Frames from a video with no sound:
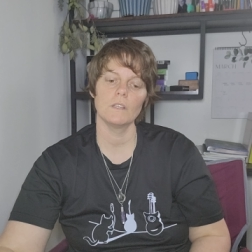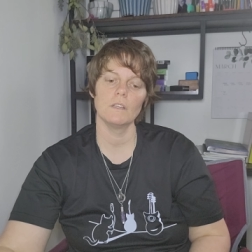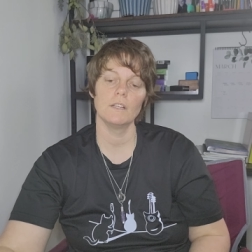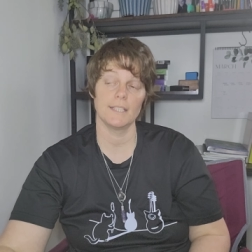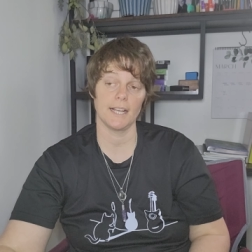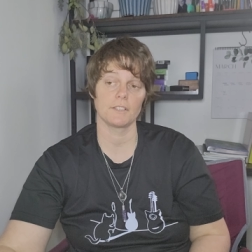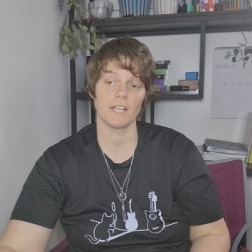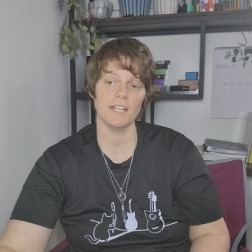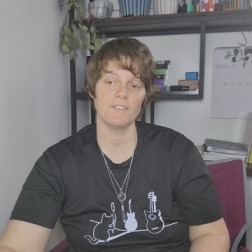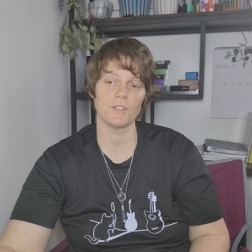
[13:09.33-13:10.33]
it's
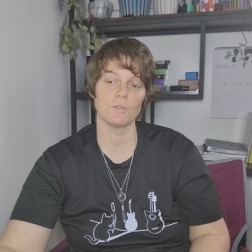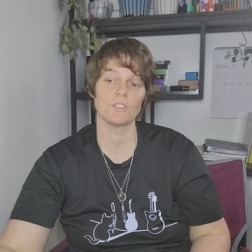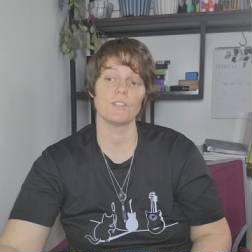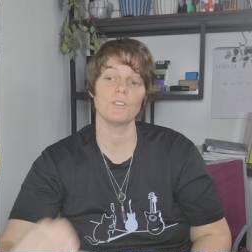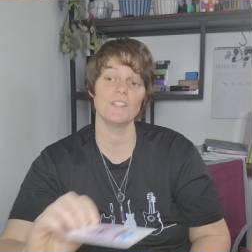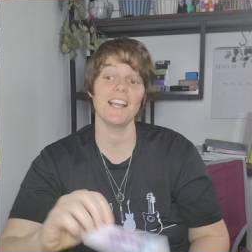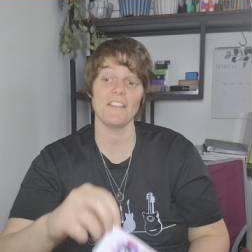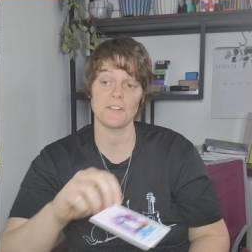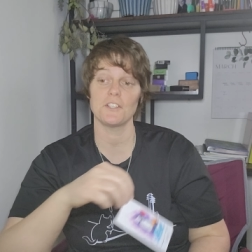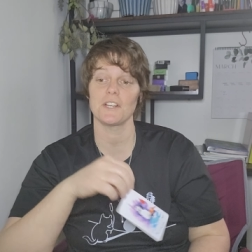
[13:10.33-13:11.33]
outside of you. So yeah,
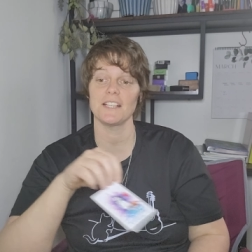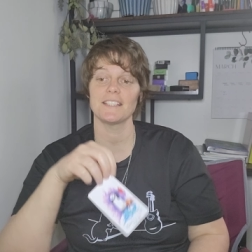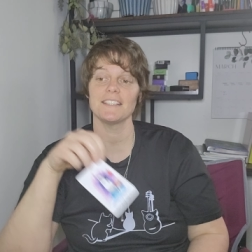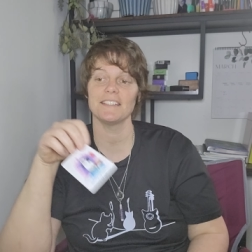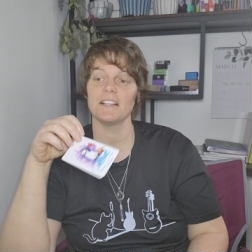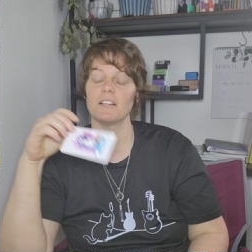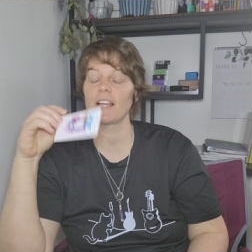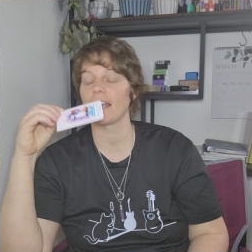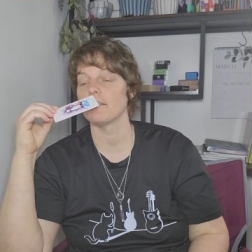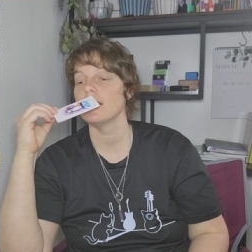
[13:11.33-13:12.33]
they're chasing.
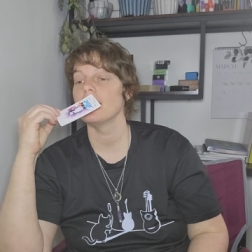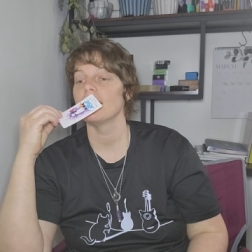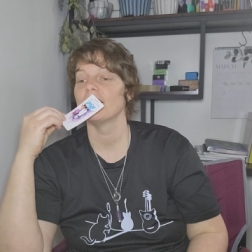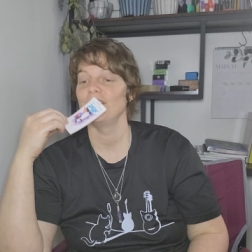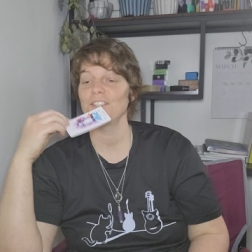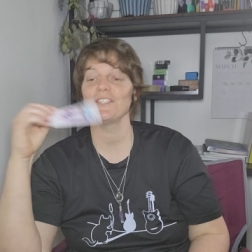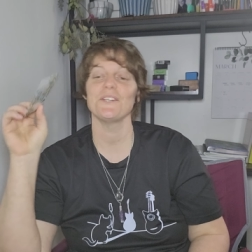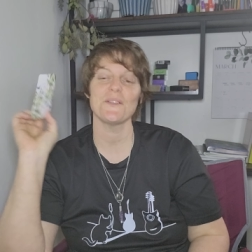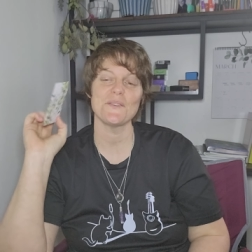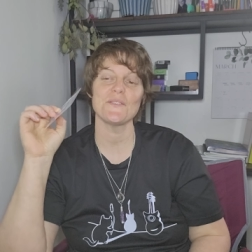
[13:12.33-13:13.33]
Okay. There's
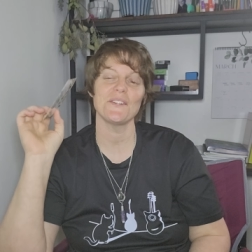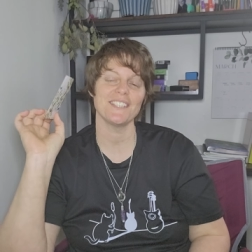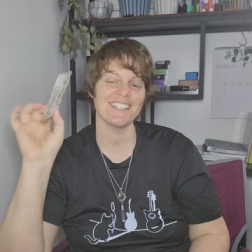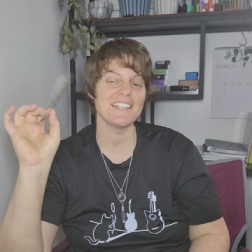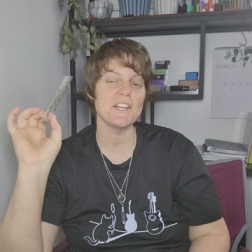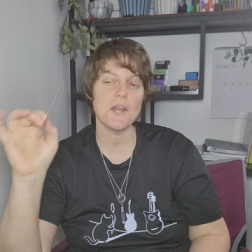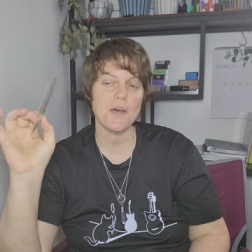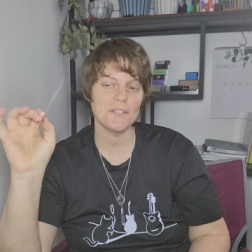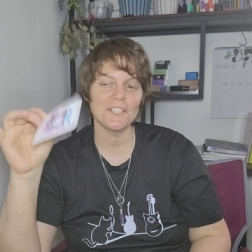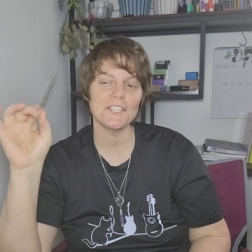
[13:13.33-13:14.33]
another there's
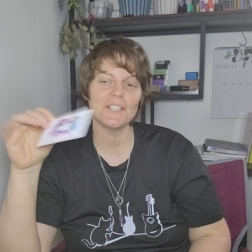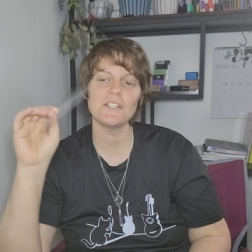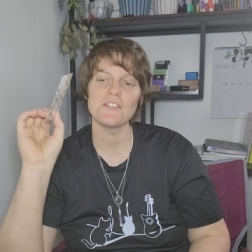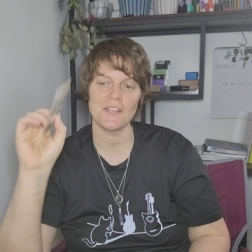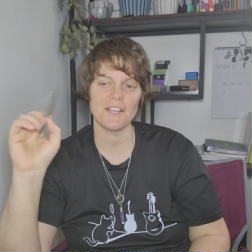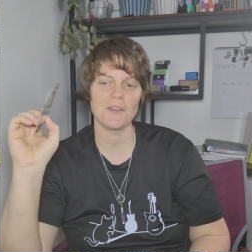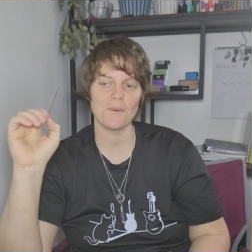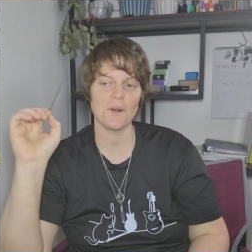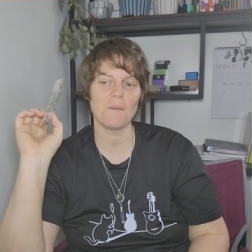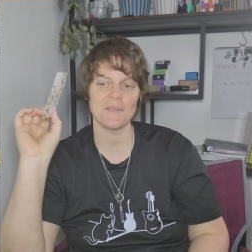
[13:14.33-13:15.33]
another thing
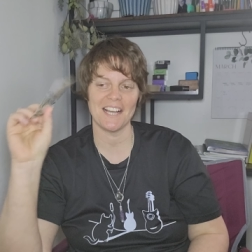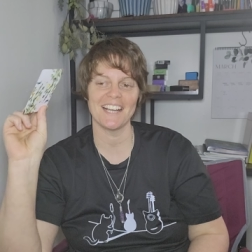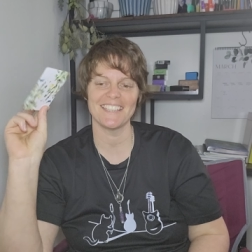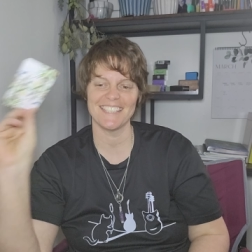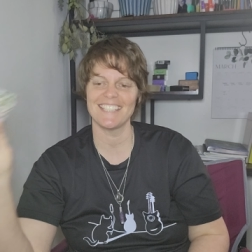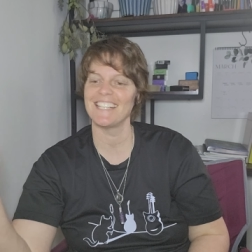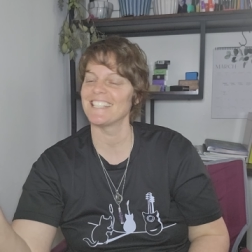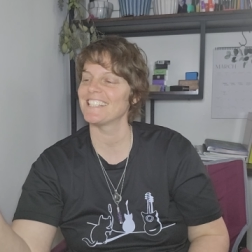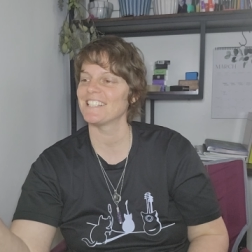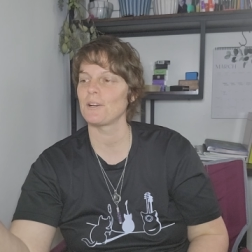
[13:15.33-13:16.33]
going on behind the scenes.
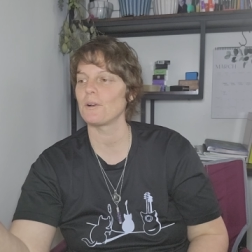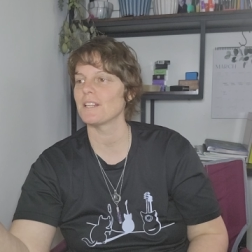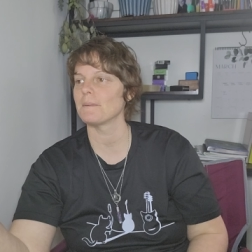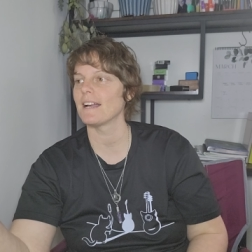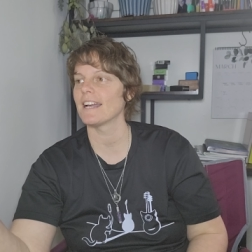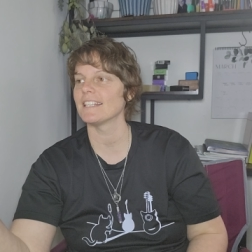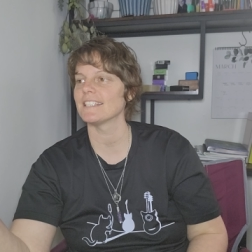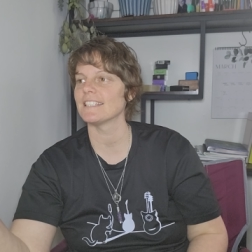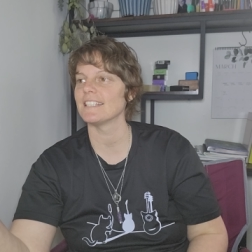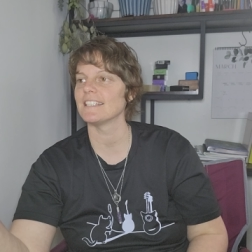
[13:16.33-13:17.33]
This is totally behind the
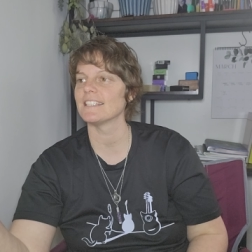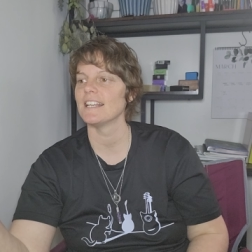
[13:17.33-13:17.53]
scenes.